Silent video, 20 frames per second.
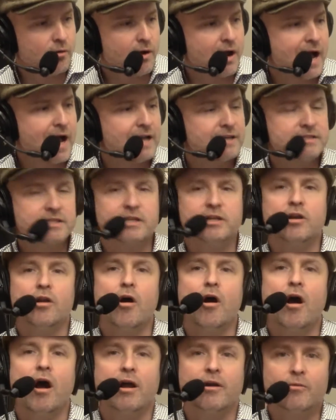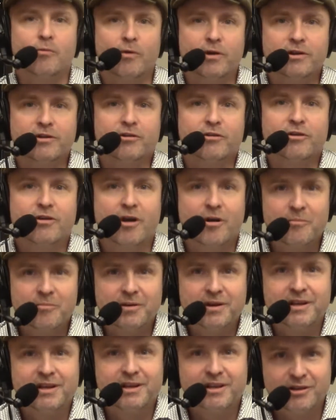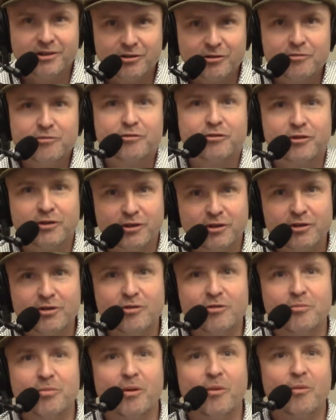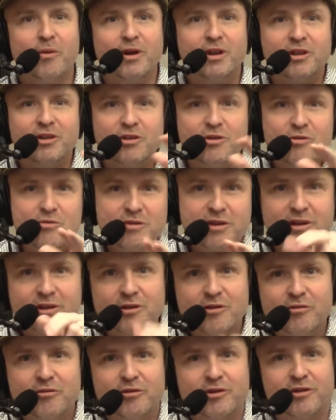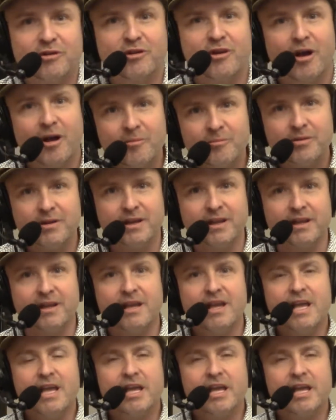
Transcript: ask not what your company can do for you, but what you can do for your company.